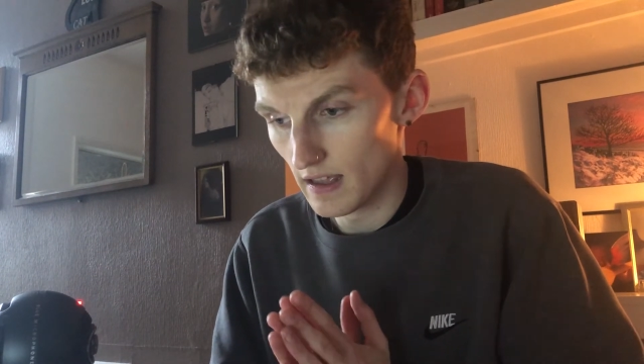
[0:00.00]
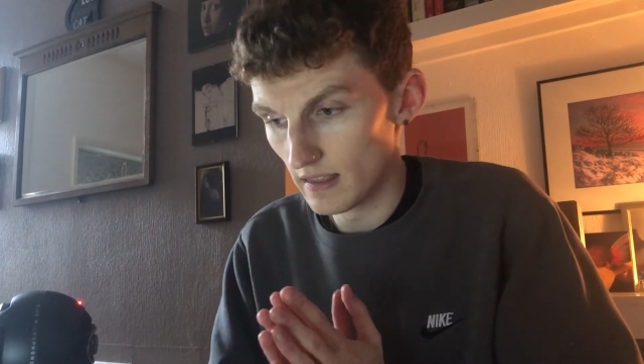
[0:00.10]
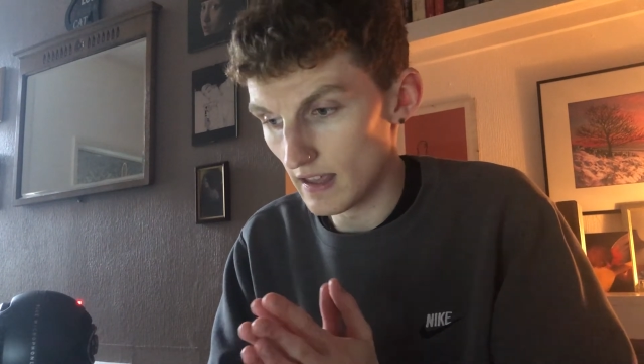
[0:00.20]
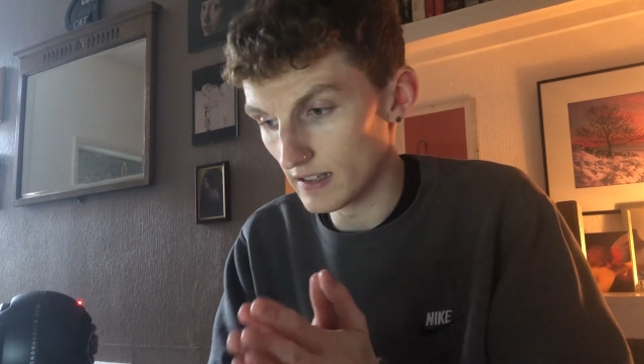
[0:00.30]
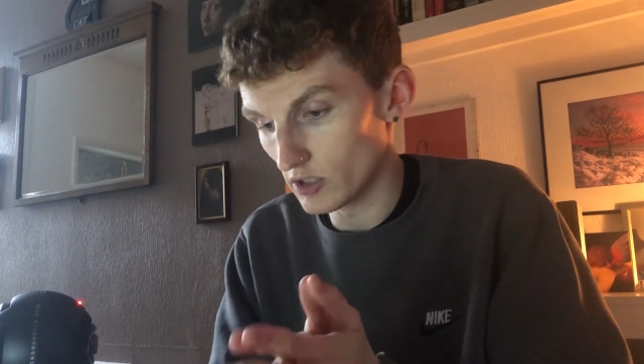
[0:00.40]

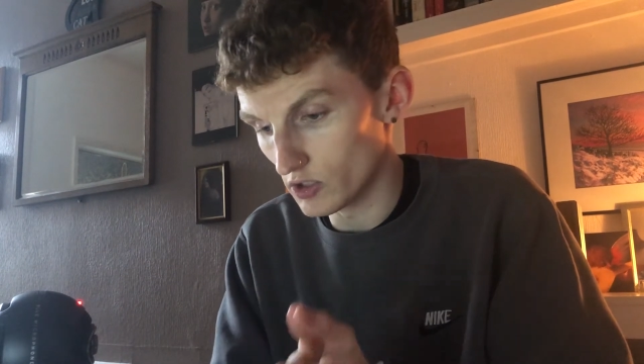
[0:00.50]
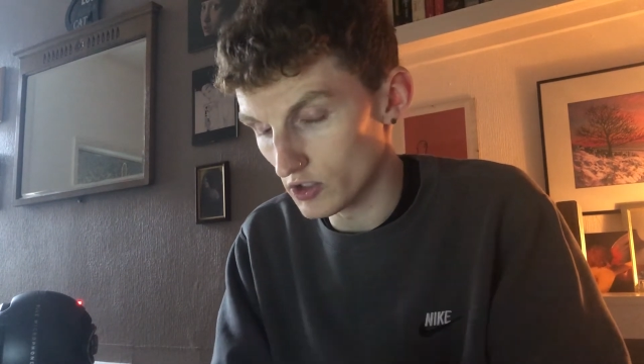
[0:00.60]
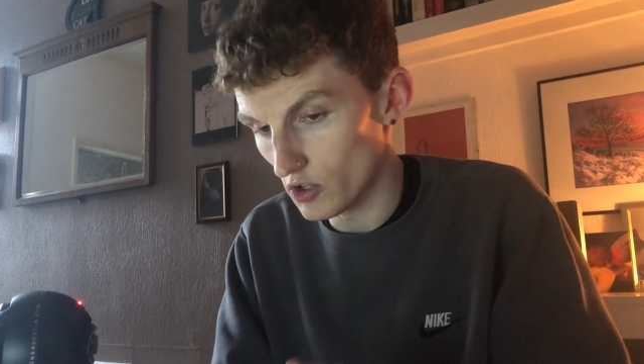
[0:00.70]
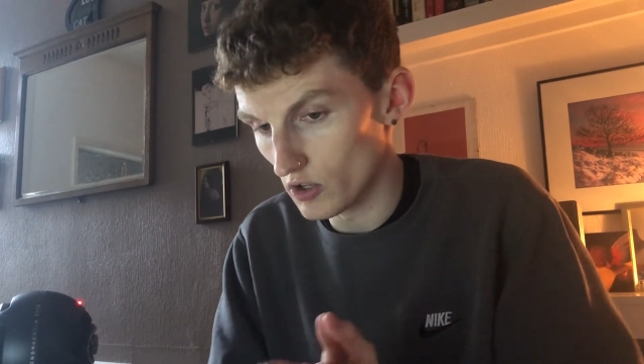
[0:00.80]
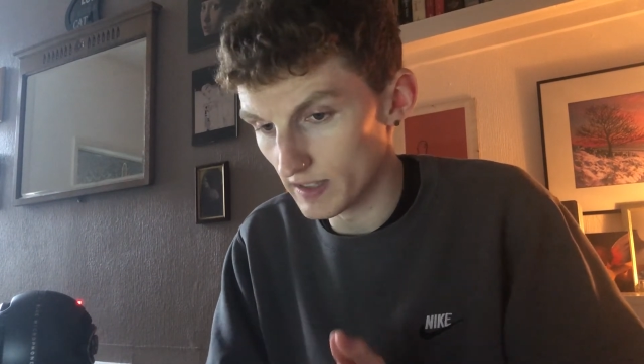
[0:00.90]
There's a
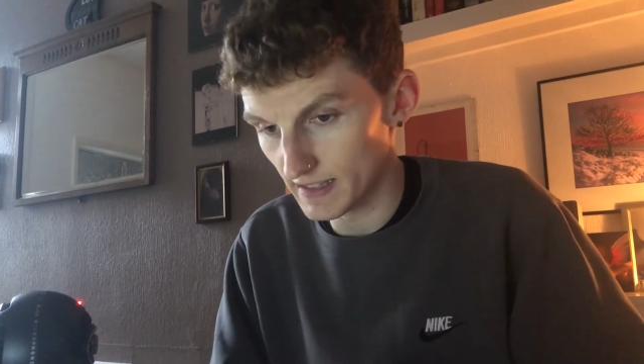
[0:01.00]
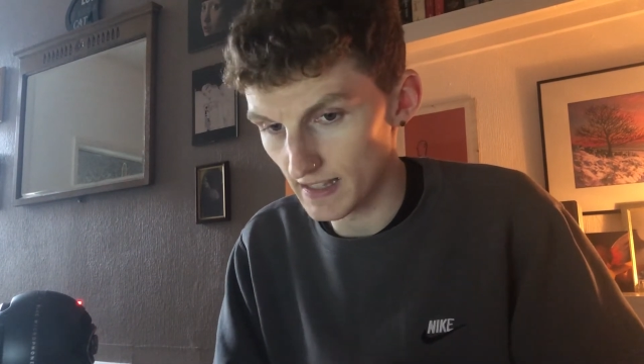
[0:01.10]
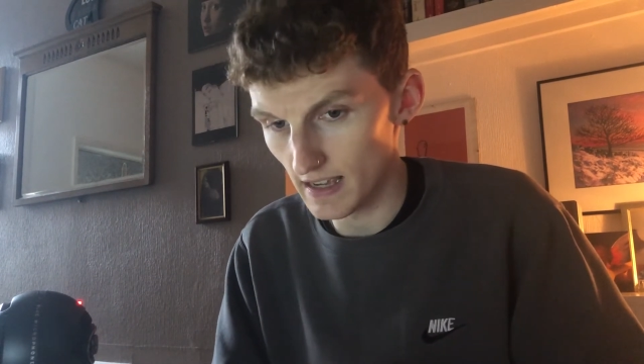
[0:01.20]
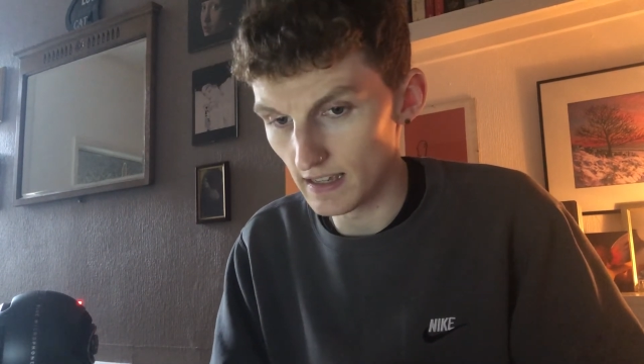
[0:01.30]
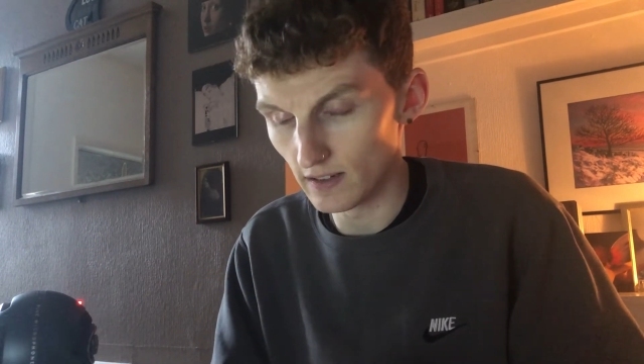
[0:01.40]
certain
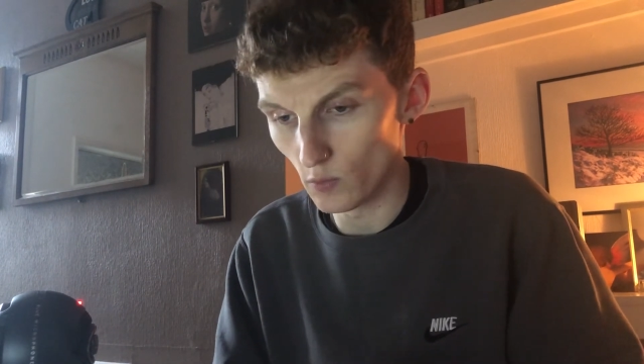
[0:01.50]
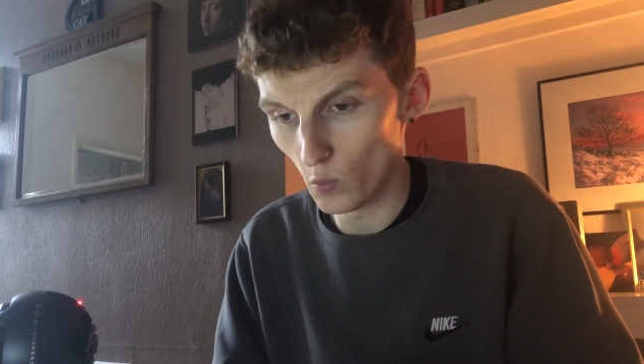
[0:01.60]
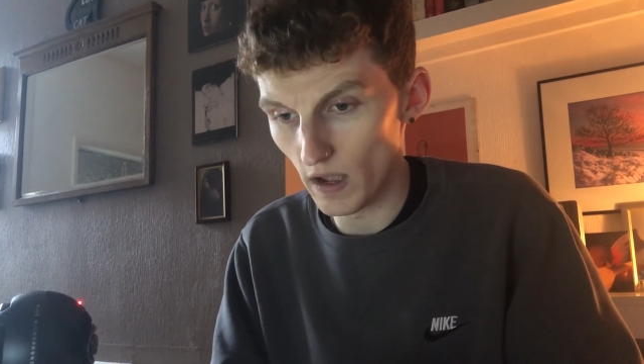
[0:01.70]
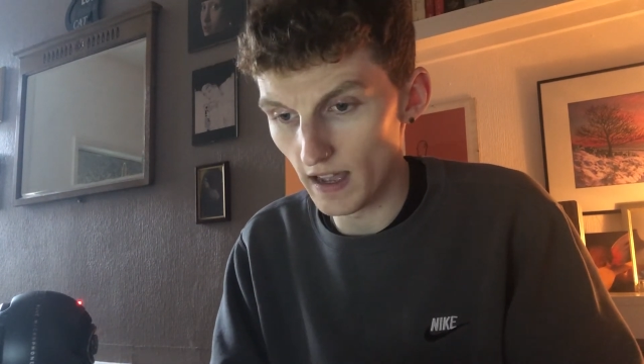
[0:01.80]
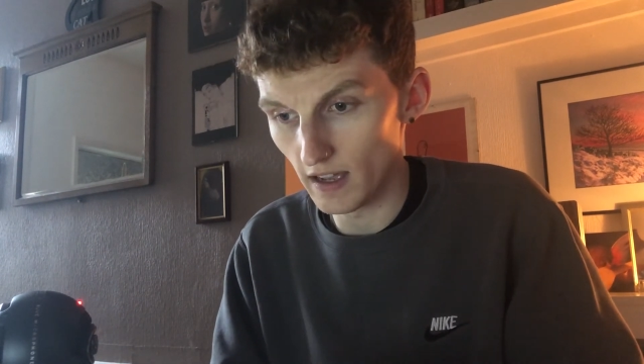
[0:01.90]
scene
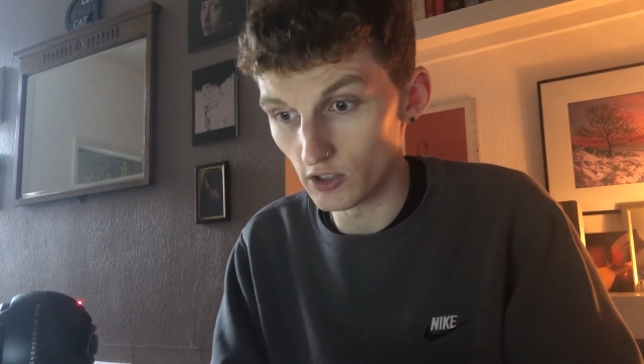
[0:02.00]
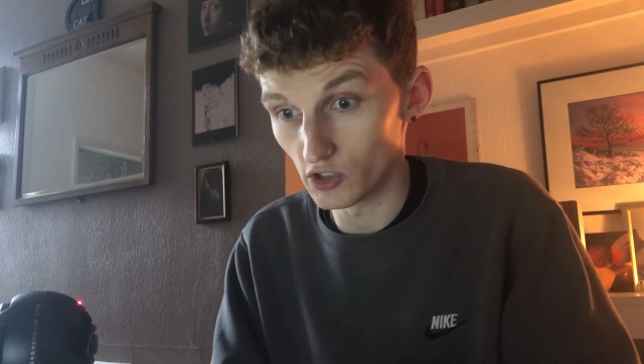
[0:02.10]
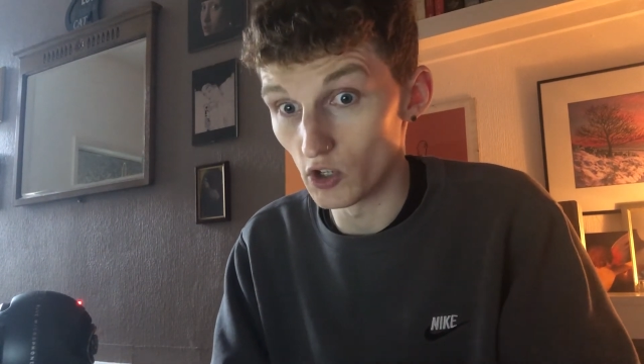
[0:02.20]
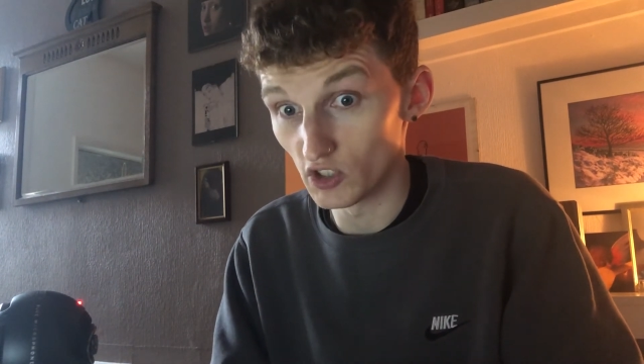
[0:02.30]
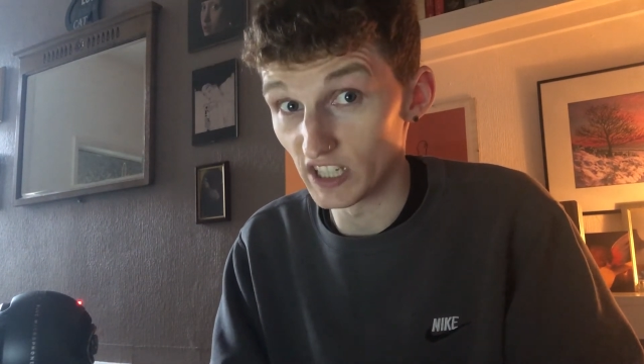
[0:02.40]
where a
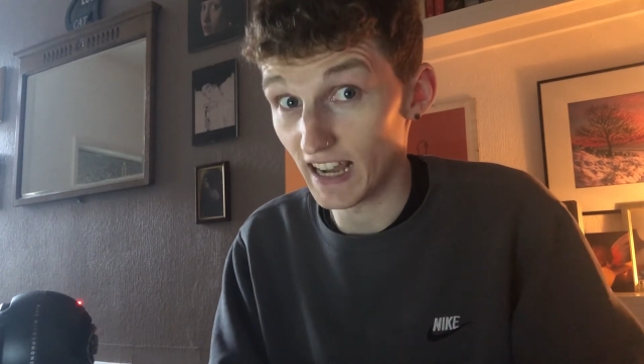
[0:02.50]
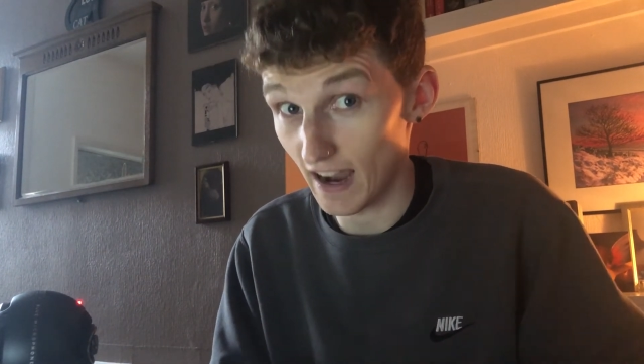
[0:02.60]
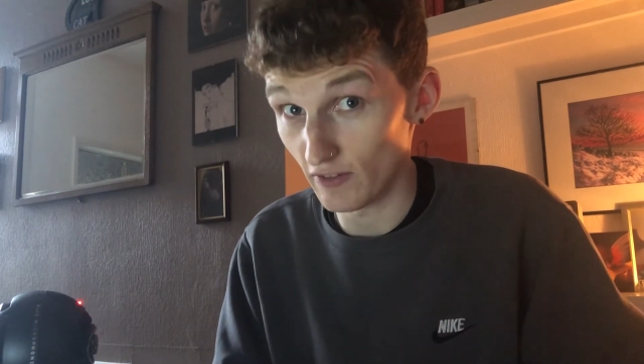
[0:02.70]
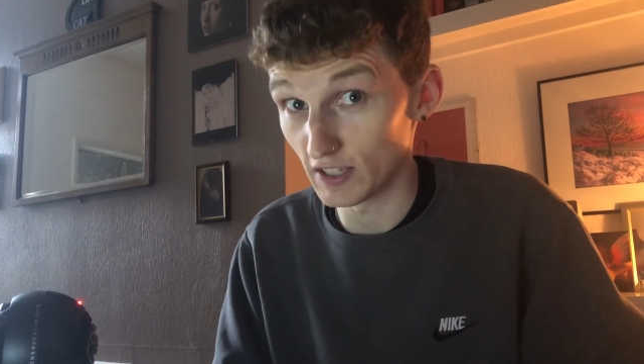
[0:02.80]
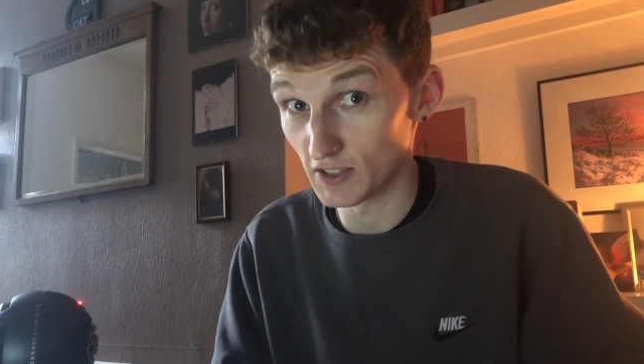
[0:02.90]
certain
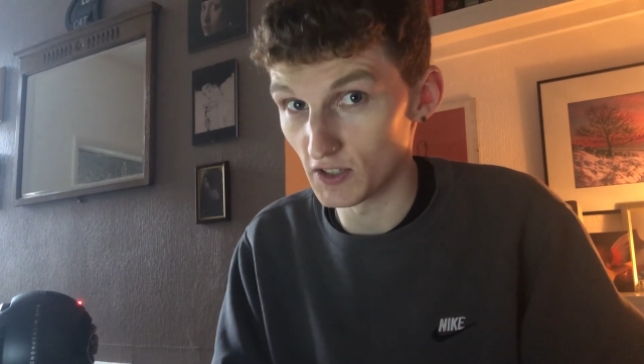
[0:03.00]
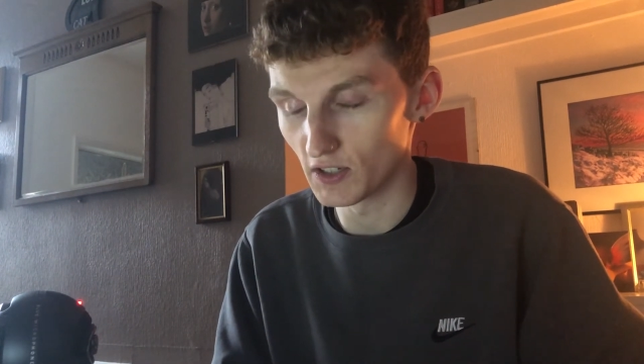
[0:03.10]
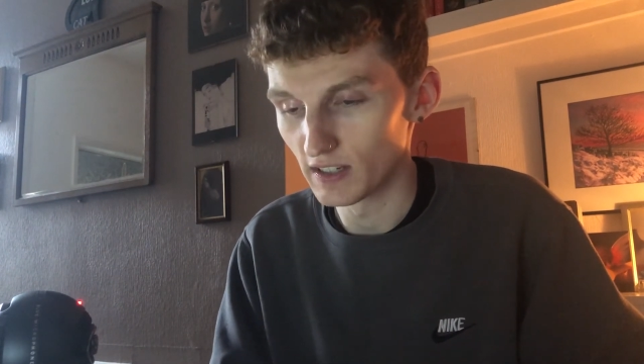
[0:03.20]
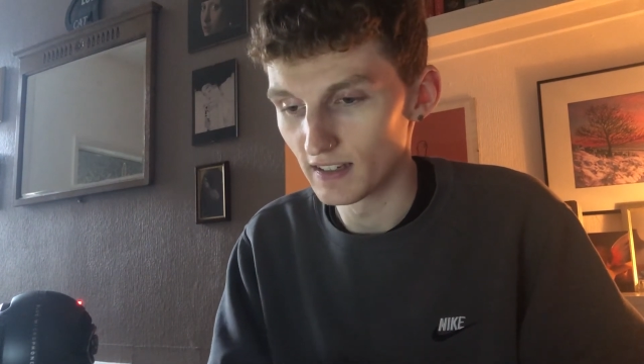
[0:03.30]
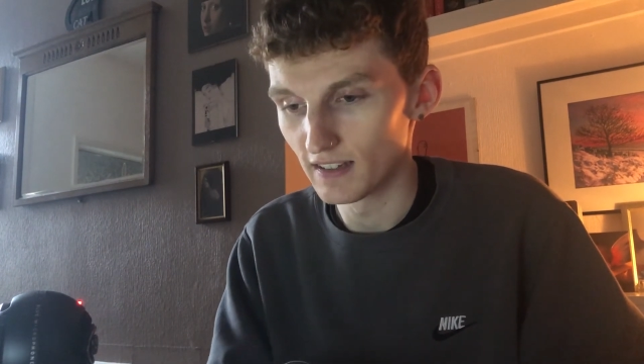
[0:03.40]

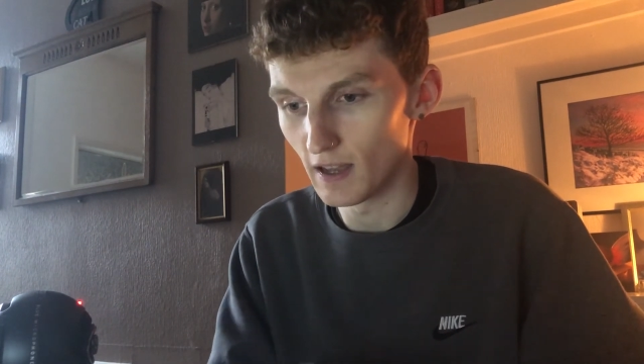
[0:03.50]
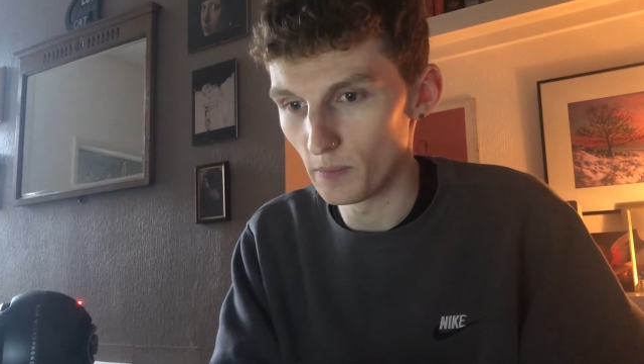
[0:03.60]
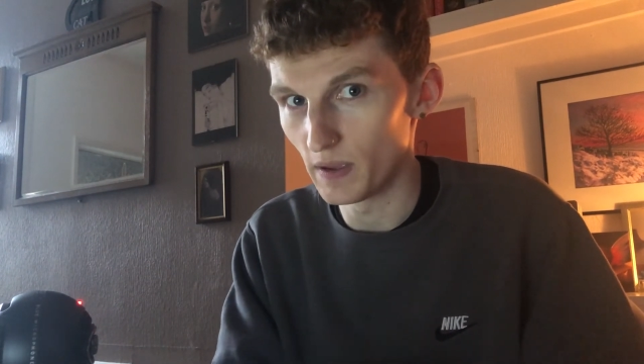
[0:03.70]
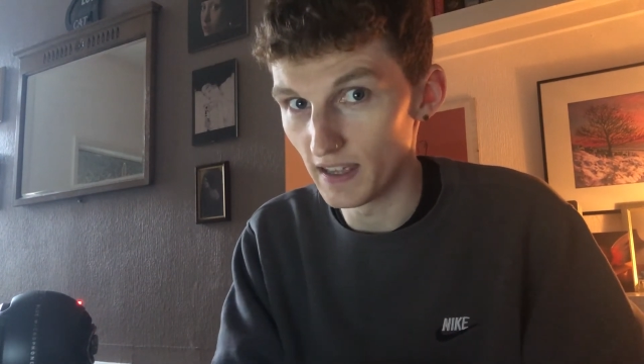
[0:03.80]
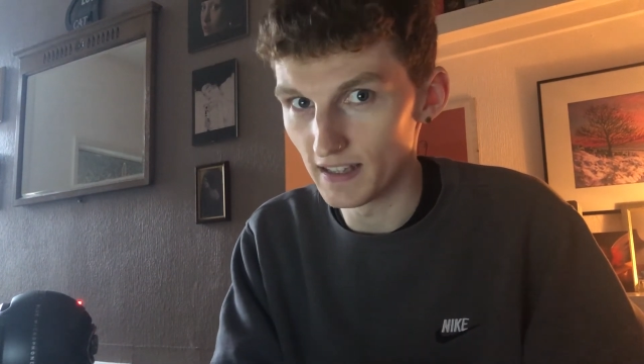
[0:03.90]
character
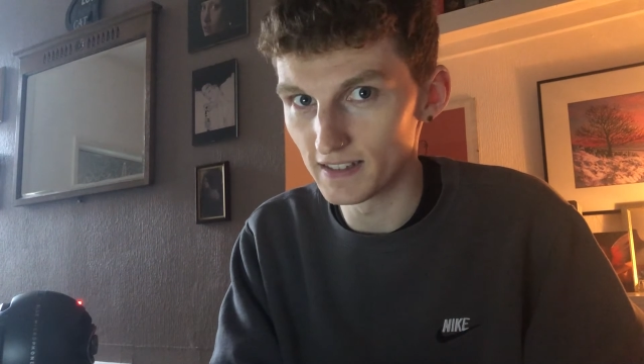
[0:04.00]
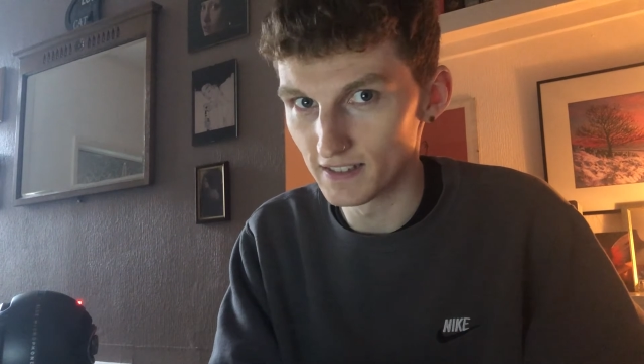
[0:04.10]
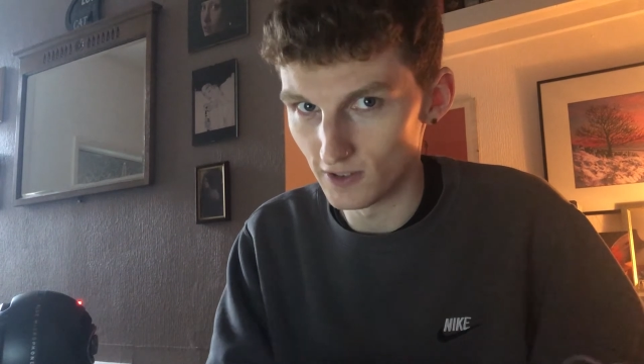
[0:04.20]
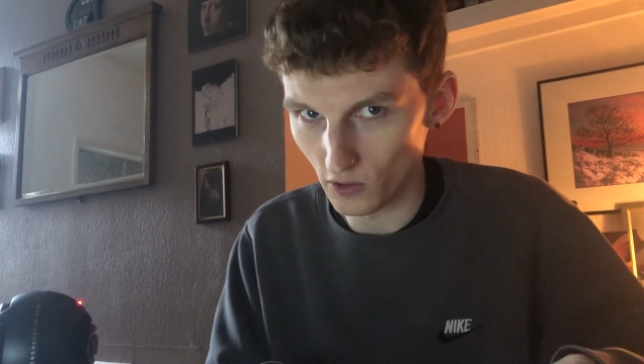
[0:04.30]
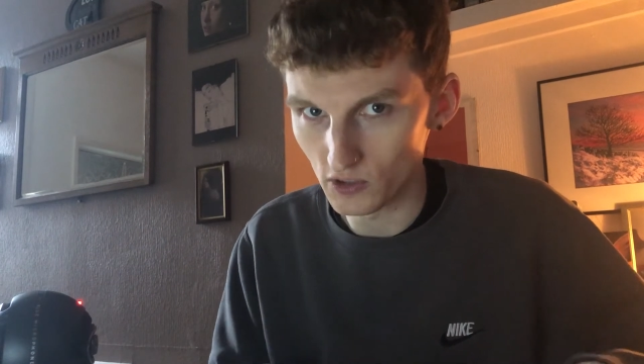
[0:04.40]
appears,
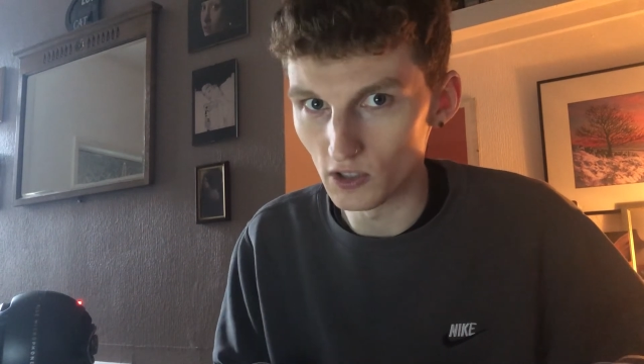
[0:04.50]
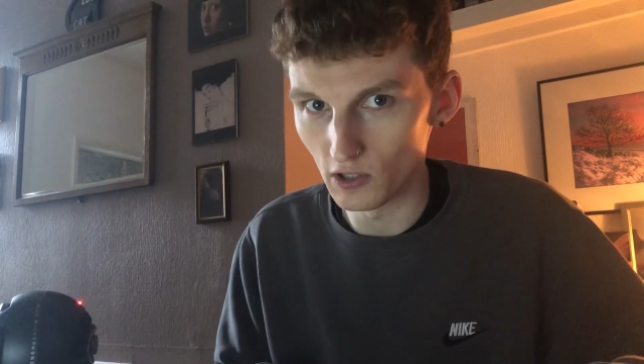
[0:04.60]
Dr.